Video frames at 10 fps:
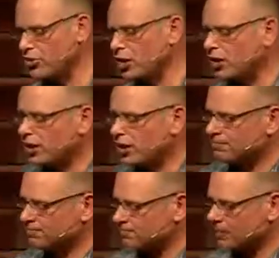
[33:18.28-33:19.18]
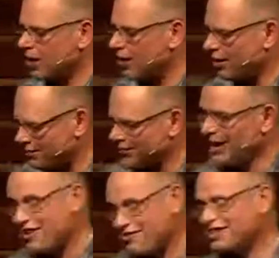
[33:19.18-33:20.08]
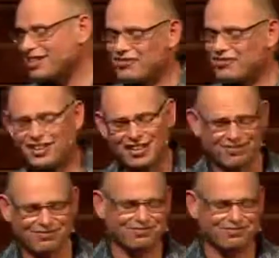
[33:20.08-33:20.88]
are our Heavenly Father.